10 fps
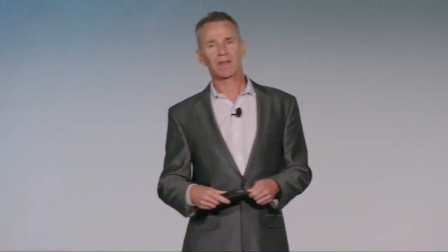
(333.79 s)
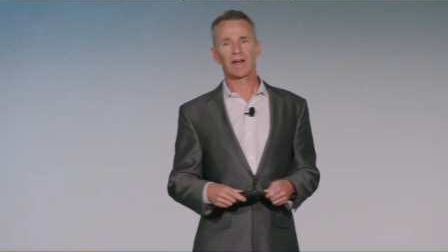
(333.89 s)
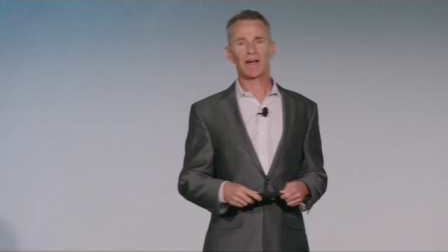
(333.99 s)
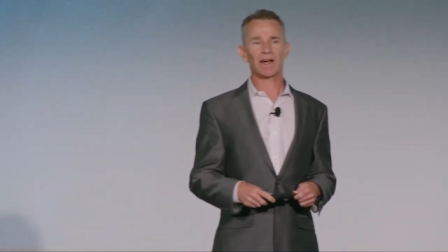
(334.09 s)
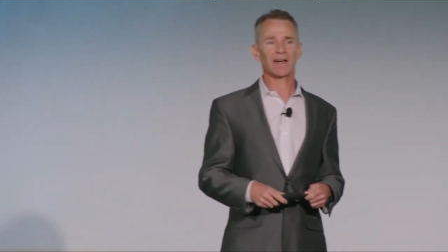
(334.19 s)

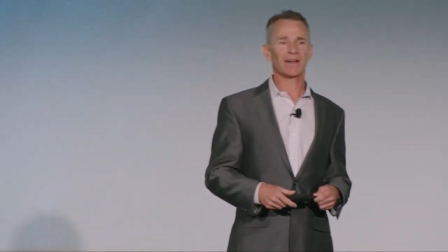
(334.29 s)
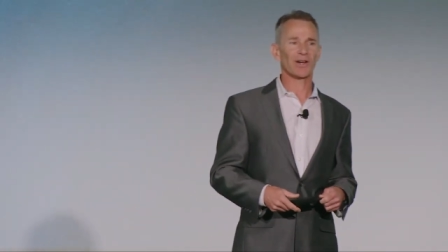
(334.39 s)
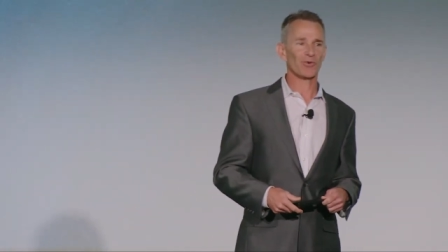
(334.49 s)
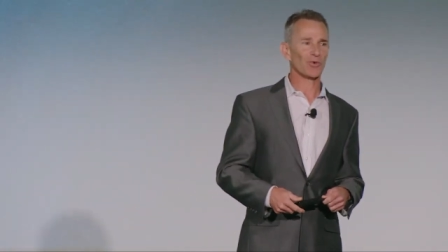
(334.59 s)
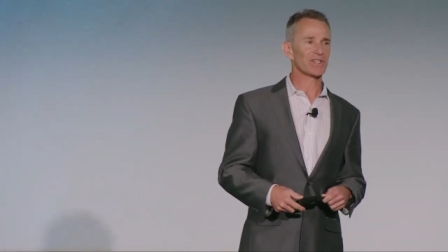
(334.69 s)

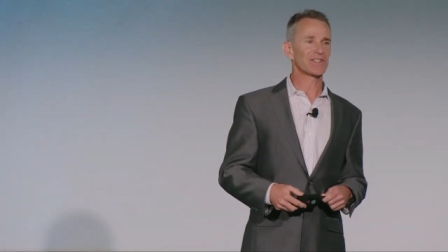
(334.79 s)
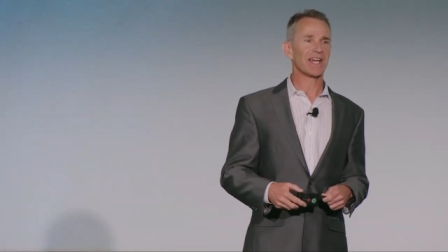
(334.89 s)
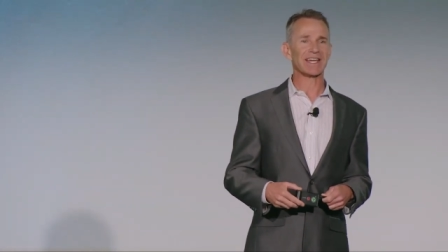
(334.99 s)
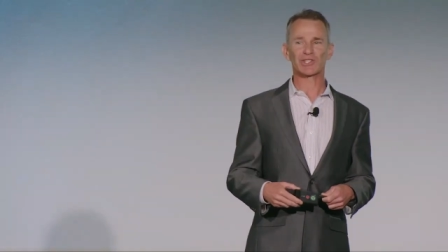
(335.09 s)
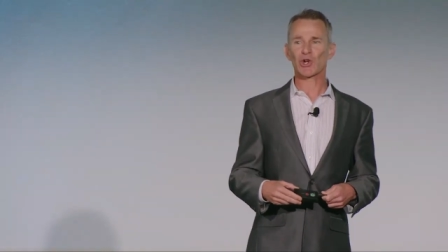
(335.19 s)
ERISA
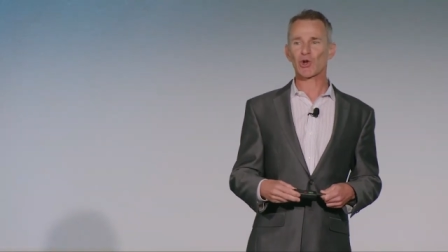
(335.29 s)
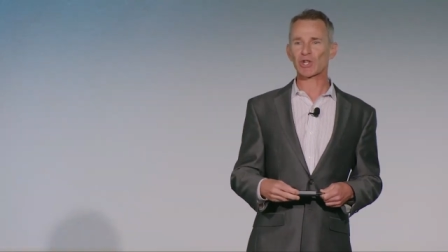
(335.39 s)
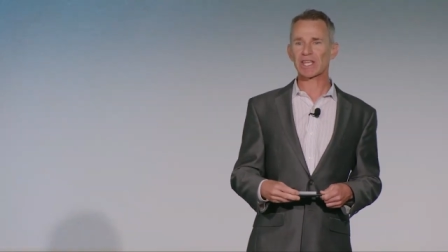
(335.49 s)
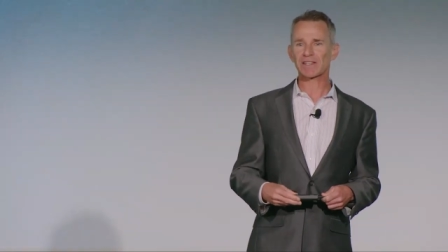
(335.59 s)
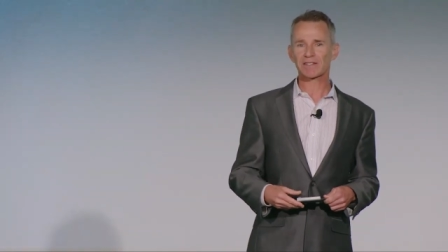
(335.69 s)

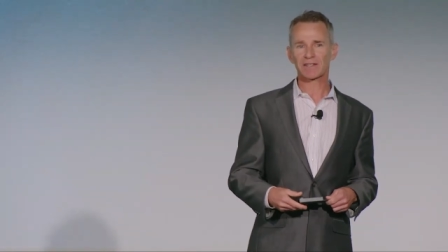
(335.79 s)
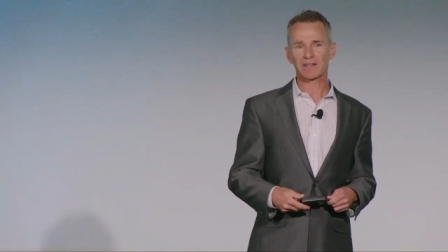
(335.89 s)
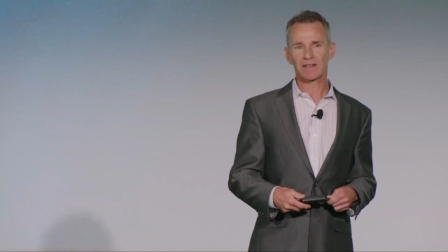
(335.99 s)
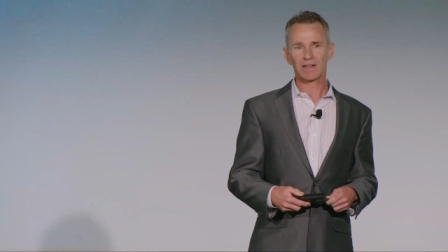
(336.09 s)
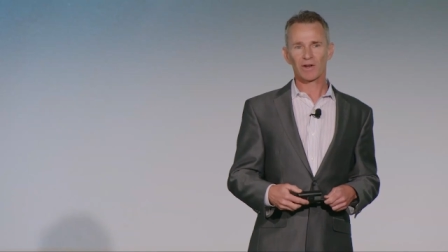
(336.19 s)
attorneys
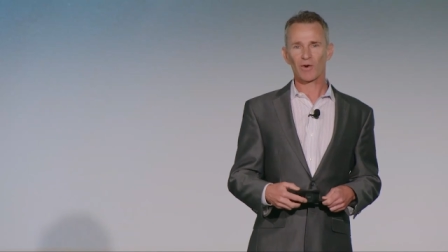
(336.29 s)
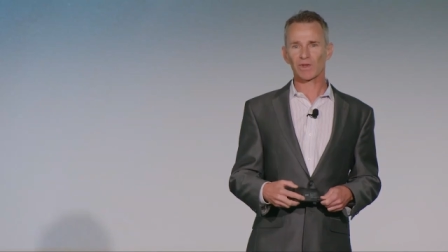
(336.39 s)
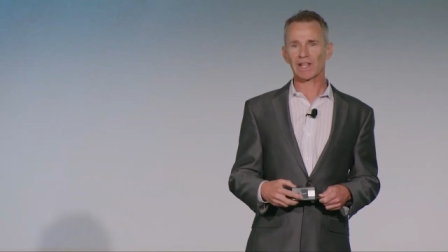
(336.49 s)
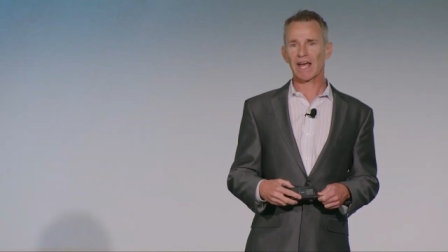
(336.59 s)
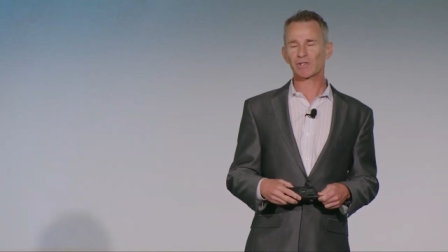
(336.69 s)
over
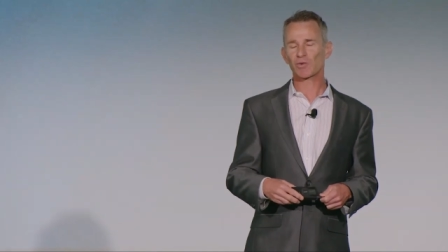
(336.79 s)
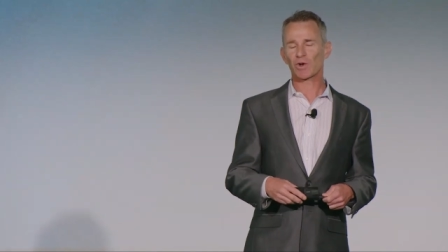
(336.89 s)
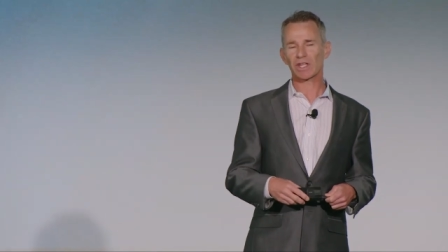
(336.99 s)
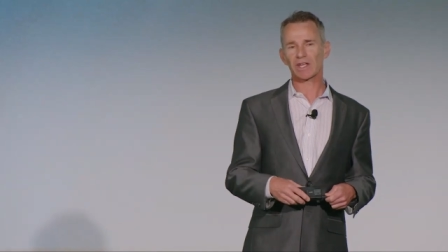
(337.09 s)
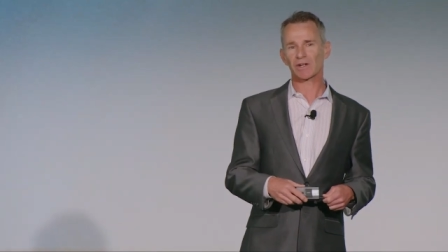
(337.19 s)
the last
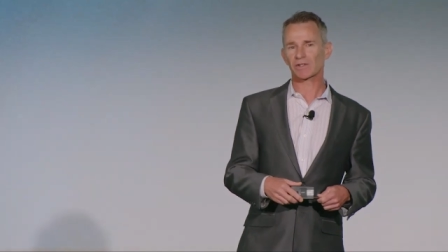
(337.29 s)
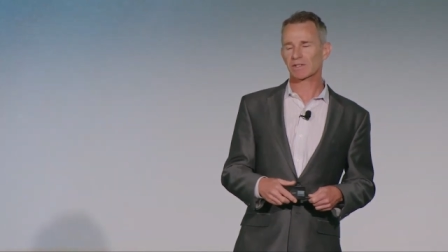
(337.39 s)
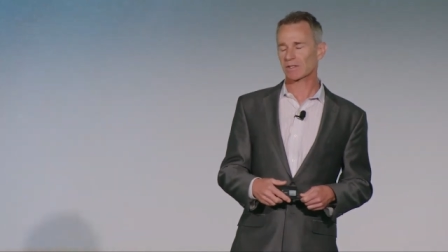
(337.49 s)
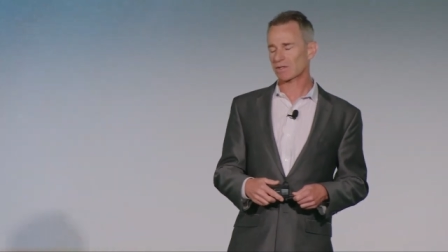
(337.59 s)
20 years.